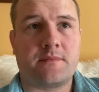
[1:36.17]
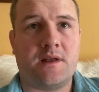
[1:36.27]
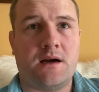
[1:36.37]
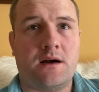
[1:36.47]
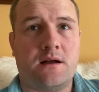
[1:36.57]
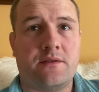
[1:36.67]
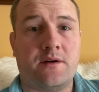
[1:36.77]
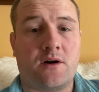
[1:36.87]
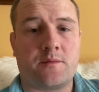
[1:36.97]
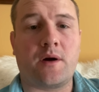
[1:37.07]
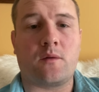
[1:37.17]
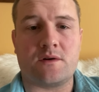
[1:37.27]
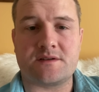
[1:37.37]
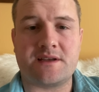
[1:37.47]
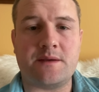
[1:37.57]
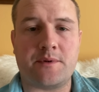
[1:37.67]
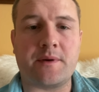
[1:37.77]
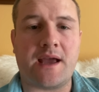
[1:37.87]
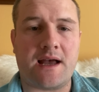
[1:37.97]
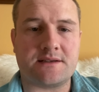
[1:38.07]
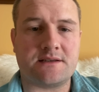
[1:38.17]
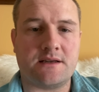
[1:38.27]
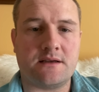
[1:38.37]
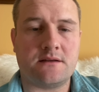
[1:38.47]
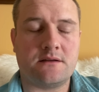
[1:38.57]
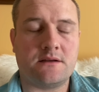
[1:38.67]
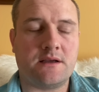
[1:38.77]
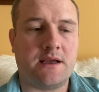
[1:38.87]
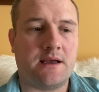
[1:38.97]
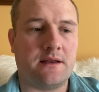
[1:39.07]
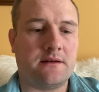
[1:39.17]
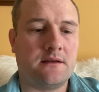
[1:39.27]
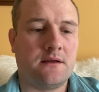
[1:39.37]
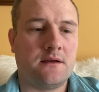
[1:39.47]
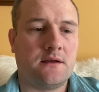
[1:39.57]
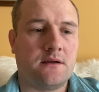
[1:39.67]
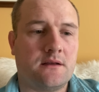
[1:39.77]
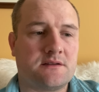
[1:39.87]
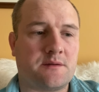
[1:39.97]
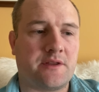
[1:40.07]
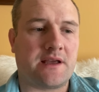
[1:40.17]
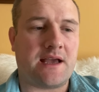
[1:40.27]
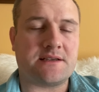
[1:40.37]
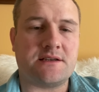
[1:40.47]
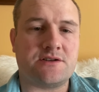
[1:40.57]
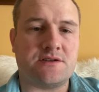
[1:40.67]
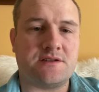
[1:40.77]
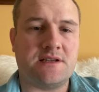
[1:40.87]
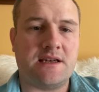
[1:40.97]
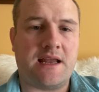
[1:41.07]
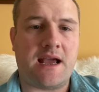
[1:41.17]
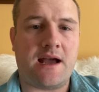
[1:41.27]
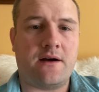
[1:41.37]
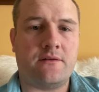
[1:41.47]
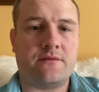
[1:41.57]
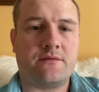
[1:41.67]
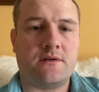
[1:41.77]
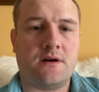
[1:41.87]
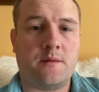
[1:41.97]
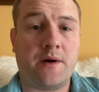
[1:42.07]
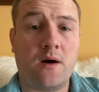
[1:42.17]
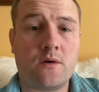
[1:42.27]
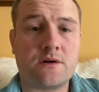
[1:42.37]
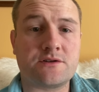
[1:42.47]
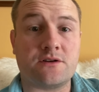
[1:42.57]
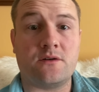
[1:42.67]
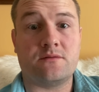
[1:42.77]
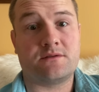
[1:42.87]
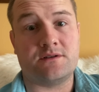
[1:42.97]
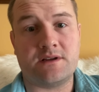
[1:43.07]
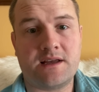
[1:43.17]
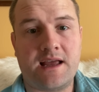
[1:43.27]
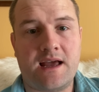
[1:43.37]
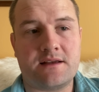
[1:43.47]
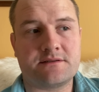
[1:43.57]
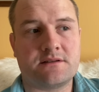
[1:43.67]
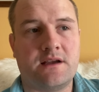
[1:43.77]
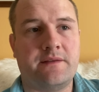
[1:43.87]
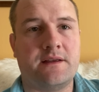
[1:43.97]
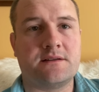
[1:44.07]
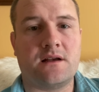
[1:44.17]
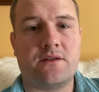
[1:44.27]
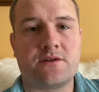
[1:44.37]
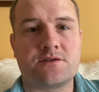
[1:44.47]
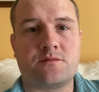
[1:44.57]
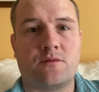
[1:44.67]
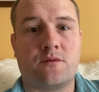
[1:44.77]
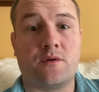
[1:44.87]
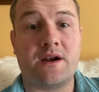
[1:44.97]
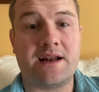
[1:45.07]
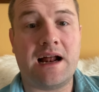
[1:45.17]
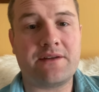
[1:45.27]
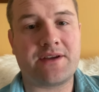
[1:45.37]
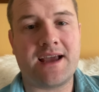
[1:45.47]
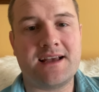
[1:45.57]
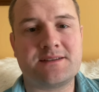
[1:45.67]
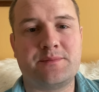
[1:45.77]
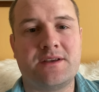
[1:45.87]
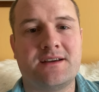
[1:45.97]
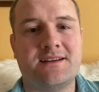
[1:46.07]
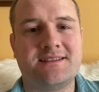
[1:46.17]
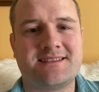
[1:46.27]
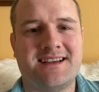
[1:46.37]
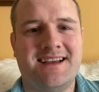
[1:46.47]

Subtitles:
the hard part was keeping gas in it. And some of the gas stations didn't have power, so couldn't get gas. And then others were running out of gas because